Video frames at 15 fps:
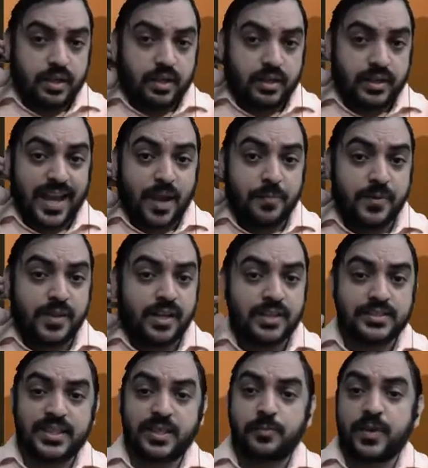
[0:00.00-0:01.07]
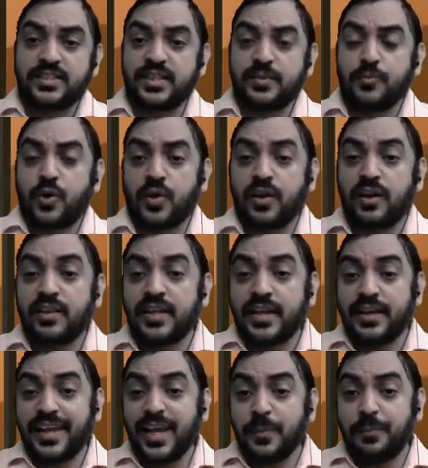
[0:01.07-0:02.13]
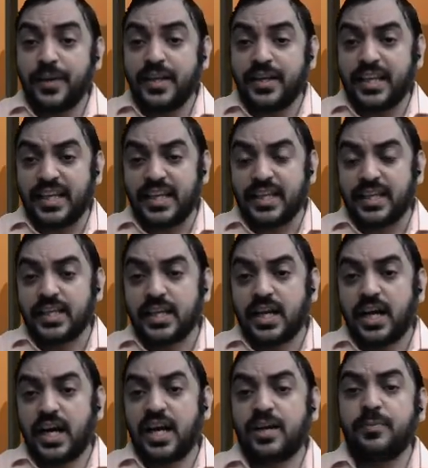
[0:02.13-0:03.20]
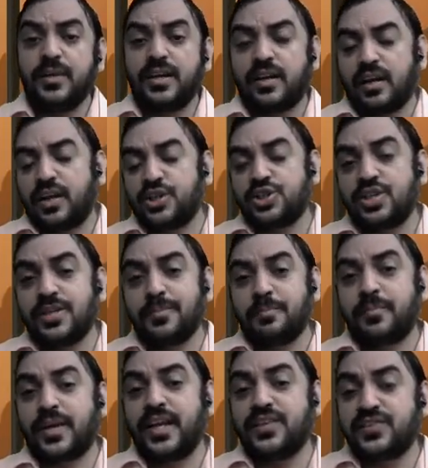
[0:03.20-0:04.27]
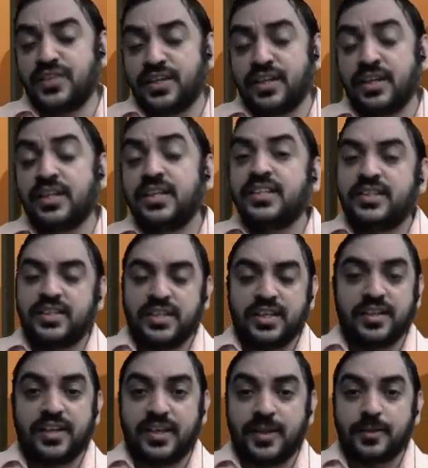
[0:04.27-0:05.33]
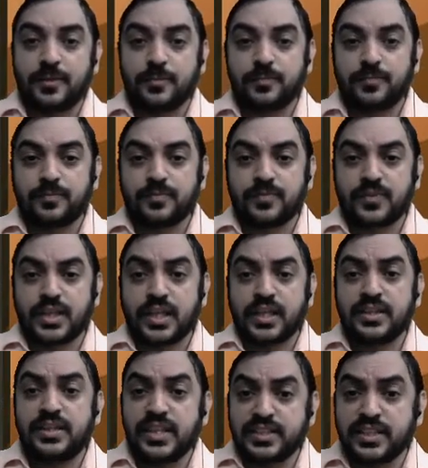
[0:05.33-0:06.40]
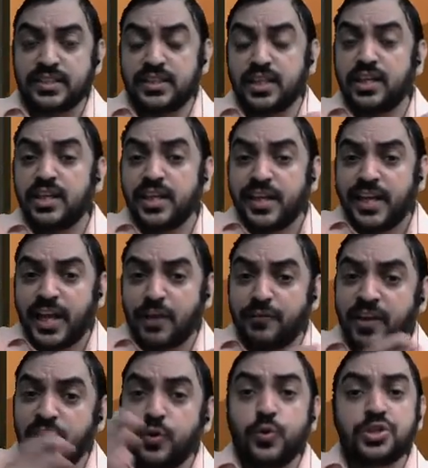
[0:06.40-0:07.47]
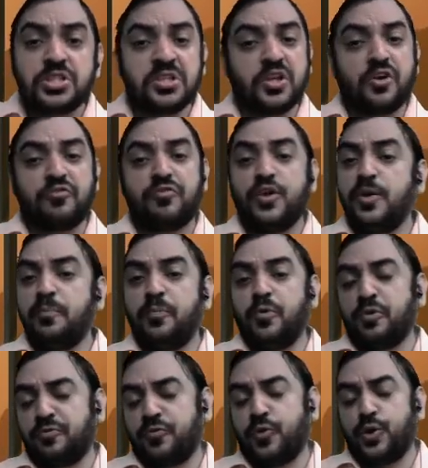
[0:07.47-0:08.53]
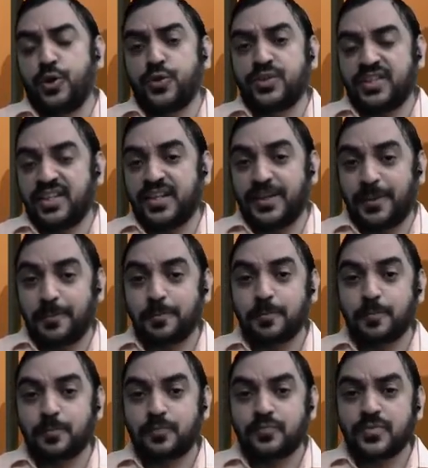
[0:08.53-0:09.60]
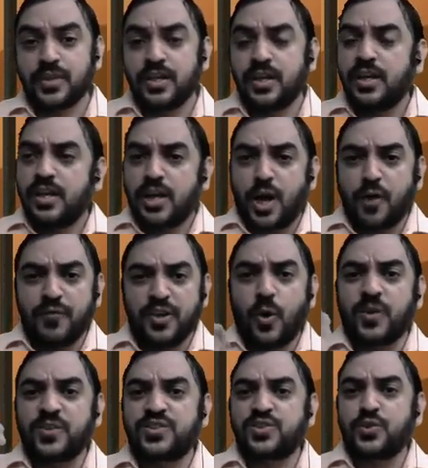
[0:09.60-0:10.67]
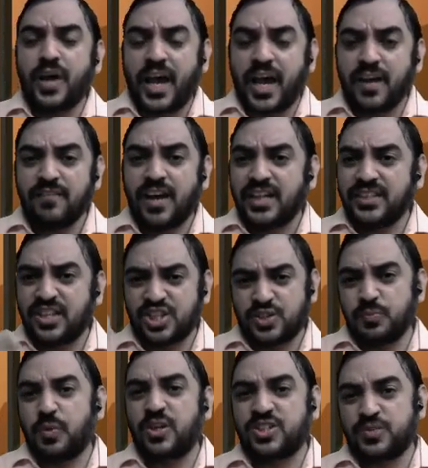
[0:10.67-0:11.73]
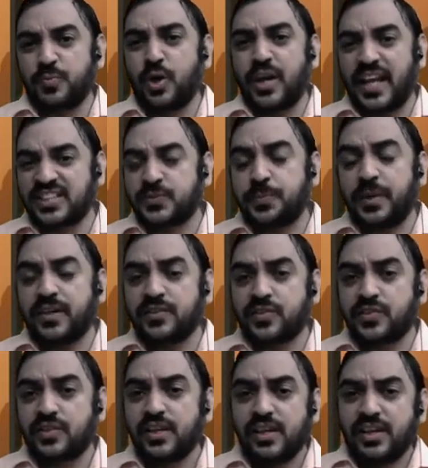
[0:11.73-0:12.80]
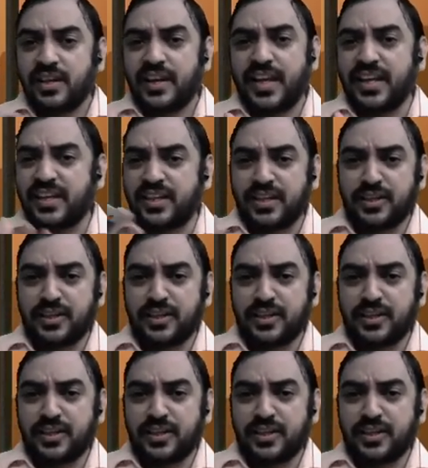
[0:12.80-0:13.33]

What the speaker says: capital asset pricing model. Then APT, arbitrage pricing theory. This is the evolution of portfolio theory. We also have other small aspects like